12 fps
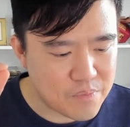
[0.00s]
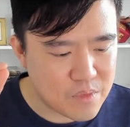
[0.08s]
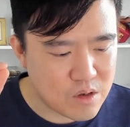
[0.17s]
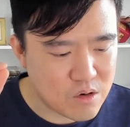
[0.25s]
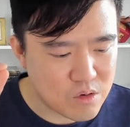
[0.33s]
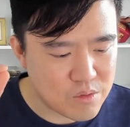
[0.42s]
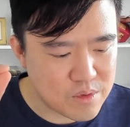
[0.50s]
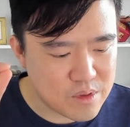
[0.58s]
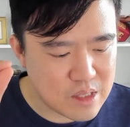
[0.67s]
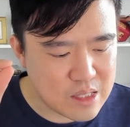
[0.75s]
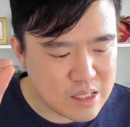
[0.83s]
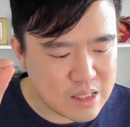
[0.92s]

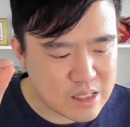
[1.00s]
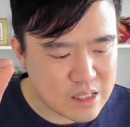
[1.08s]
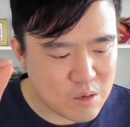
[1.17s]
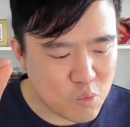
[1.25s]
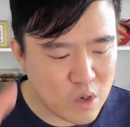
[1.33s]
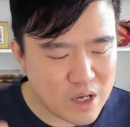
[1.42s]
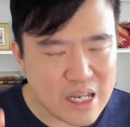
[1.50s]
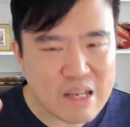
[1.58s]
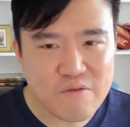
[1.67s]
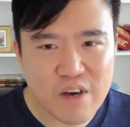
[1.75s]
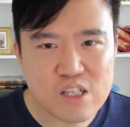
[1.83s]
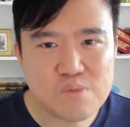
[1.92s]
the word
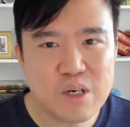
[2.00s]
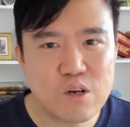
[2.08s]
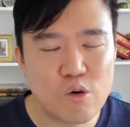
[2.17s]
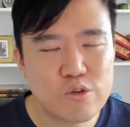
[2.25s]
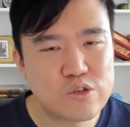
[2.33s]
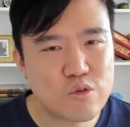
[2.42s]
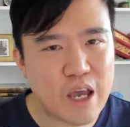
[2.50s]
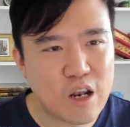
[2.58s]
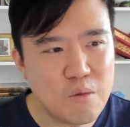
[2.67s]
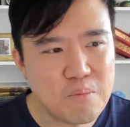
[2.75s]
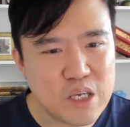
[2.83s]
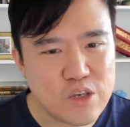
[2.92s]
investment also
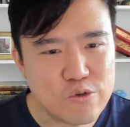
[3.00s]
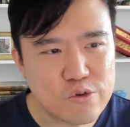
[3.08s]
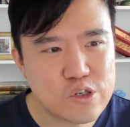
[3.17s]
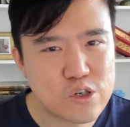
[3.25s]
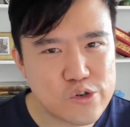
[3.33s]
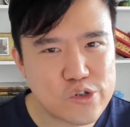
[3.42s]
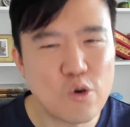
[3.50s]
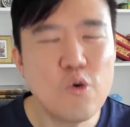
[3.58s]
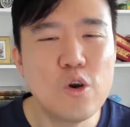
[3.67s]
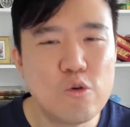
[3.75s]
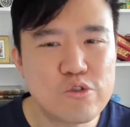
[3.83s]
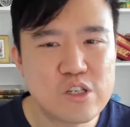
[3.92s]
cannot be used so
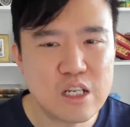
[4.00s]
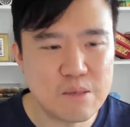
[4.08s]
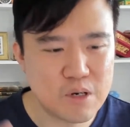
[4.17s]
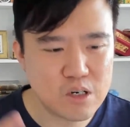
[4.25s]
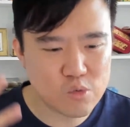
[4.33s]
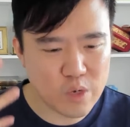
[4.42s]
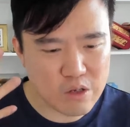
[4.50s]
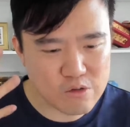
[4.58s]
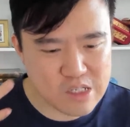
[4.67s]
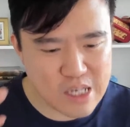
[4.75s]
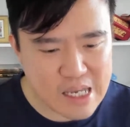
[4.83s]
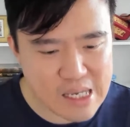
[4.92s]
loosely, because when you
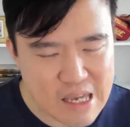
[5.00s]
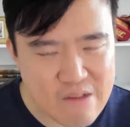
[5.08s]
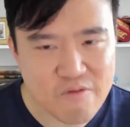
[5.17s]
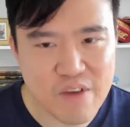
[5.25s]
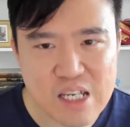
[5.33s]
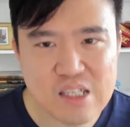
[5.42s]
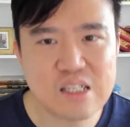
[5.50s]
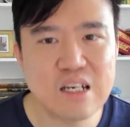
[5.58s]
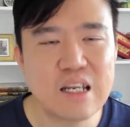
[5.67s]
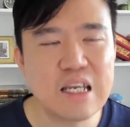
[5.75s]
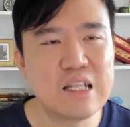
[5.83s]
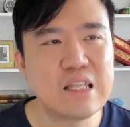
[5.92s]
say
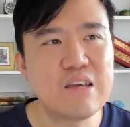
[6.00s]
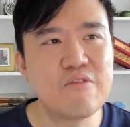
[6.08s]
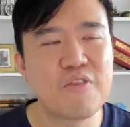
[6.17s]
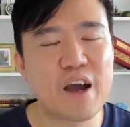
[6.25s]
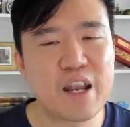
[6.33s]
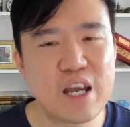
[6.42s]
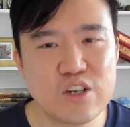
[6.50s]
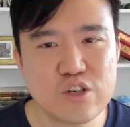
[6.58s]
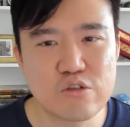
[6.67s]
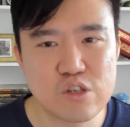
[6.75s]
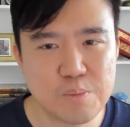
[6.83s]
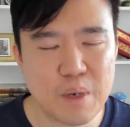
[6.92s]
invested in the
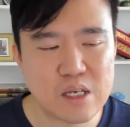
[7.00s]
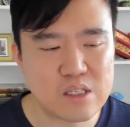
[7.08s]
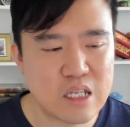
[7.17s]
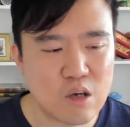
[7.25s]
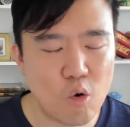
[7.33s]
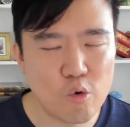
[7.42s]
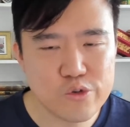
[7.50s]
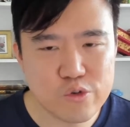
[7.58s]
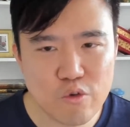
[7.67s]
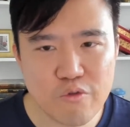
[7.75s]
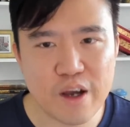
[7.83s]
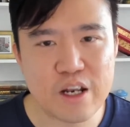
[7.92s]
financial space, the old
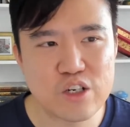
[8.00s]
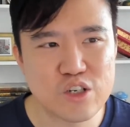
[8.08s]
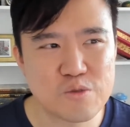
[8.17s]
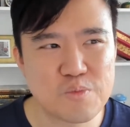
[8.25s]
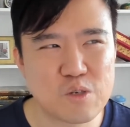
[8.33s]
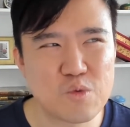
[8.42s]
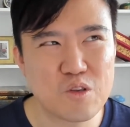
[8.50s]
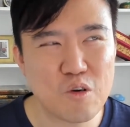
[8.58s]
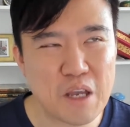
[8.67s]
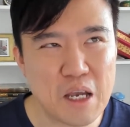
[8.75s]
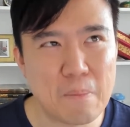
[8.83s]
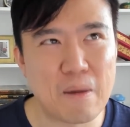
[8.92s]
school financial space, we're
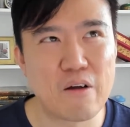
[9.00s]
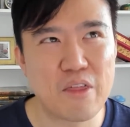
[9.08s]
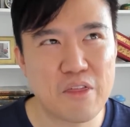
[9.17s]
talking about